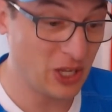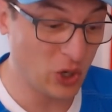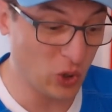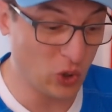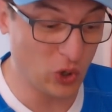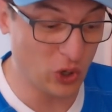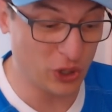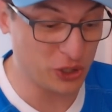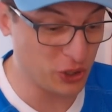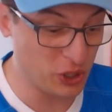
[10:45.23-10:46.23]

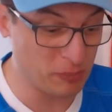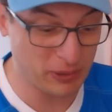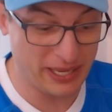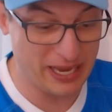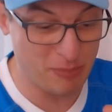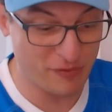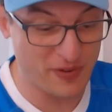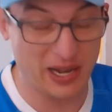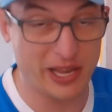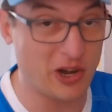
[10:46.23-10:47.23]
Or do you play
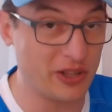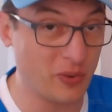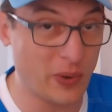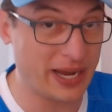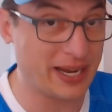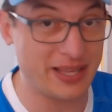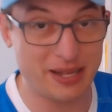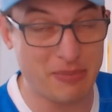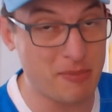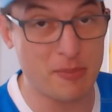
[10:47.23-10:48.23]
Boffelli on the wing and
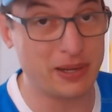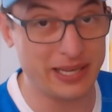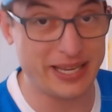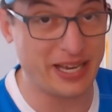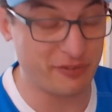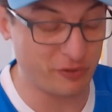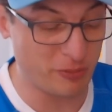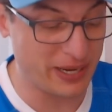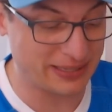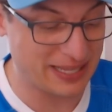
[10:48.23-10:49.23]
then maybe Malia at
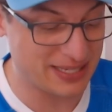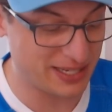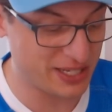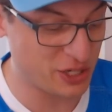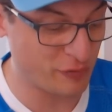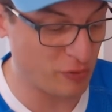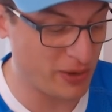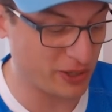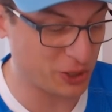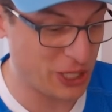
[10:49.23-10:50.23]
fullback? That's a decision for
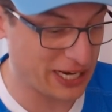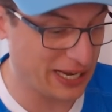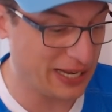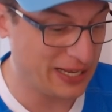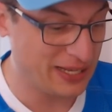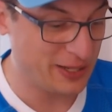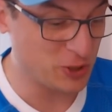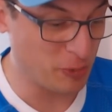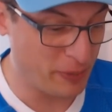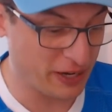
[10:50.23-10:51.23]
Michael Cheika
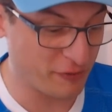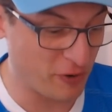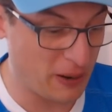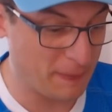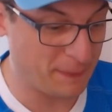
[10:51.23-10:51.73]
to pick from.